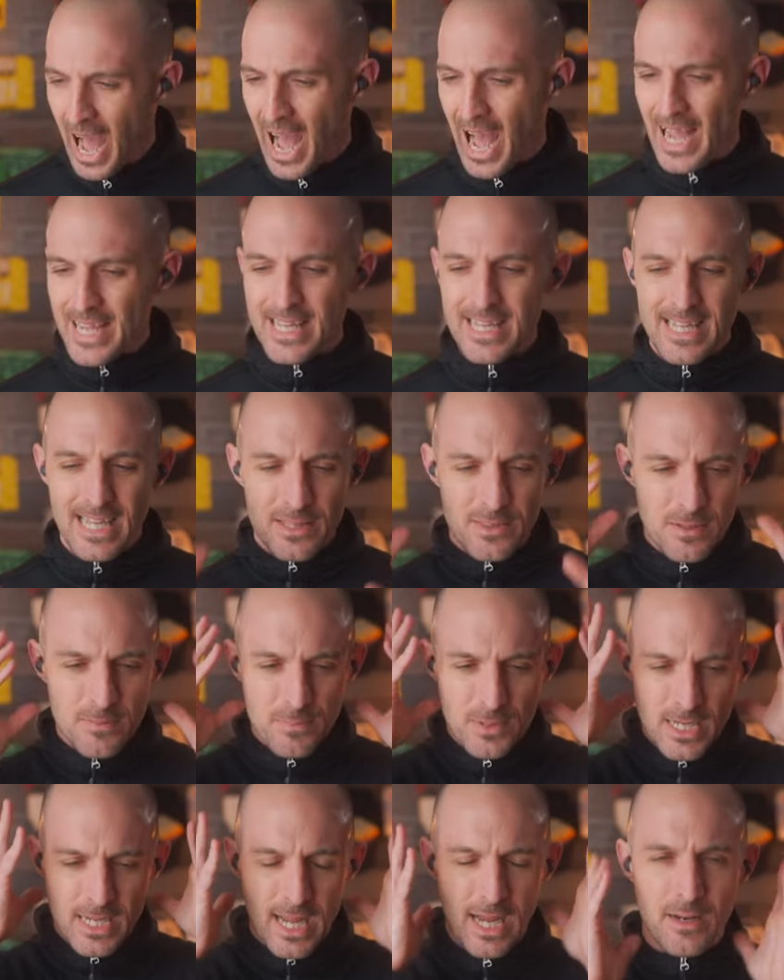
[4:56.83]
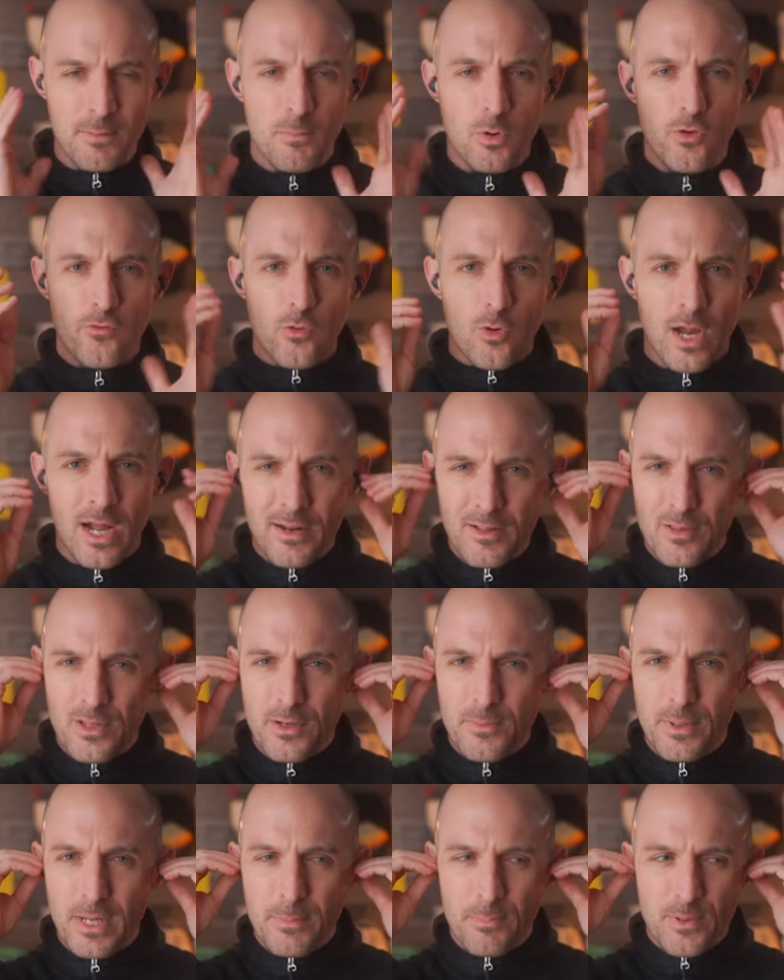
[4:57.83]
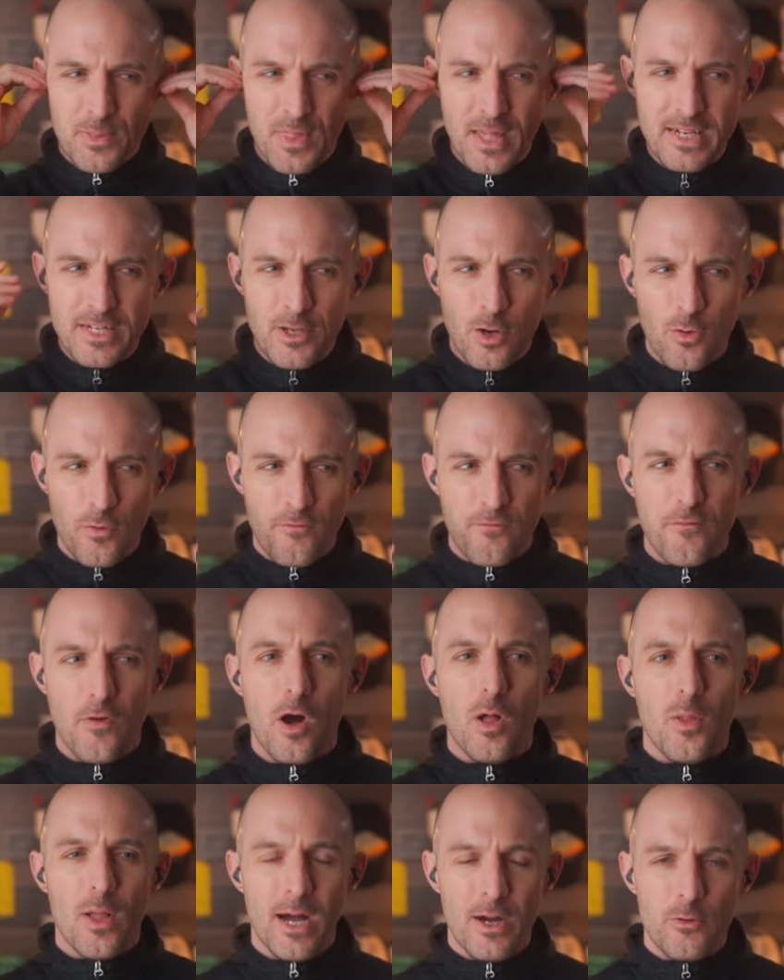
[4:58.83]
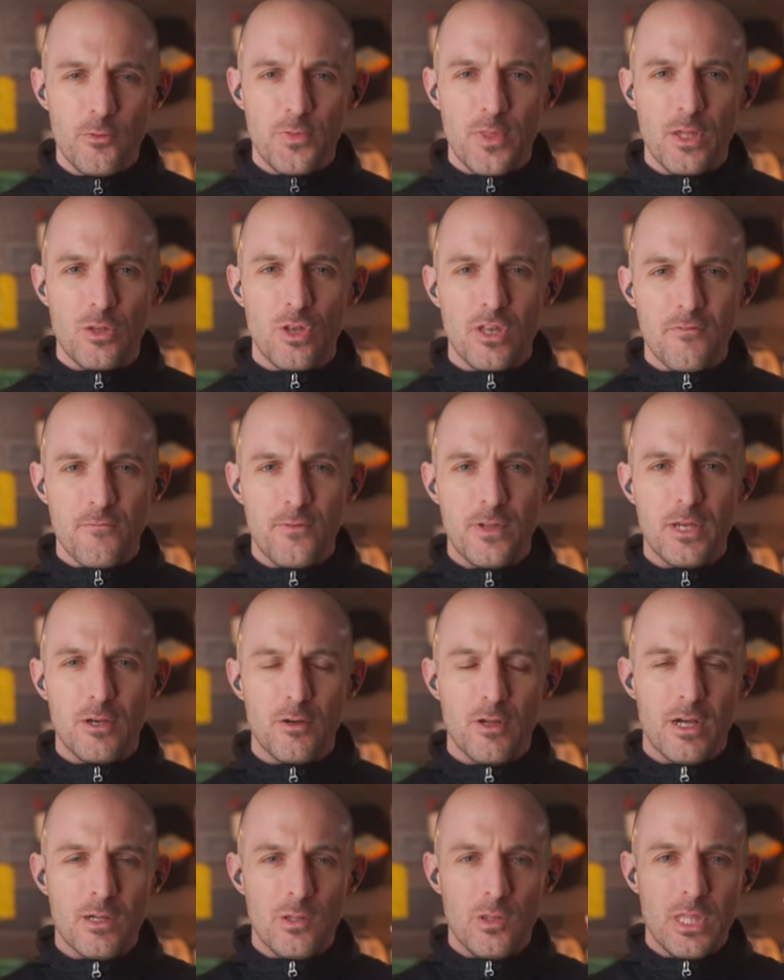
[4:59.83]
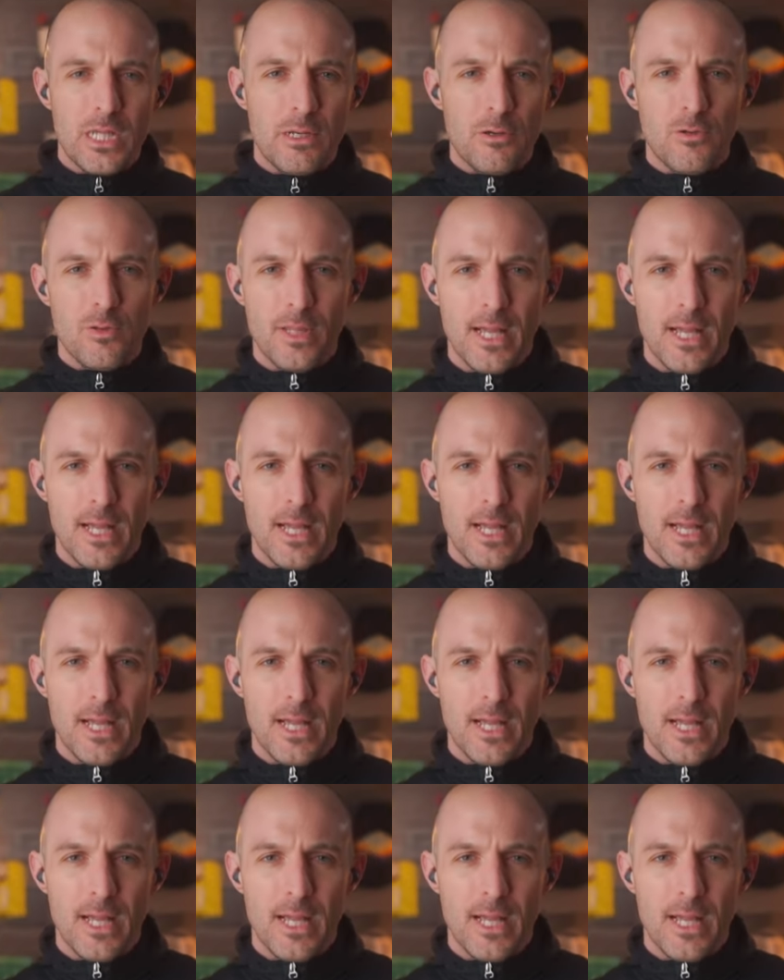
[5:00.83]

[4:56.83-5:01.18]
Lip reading: I can get them to kind of move around a little bit, but they don't fall out. They just feel a little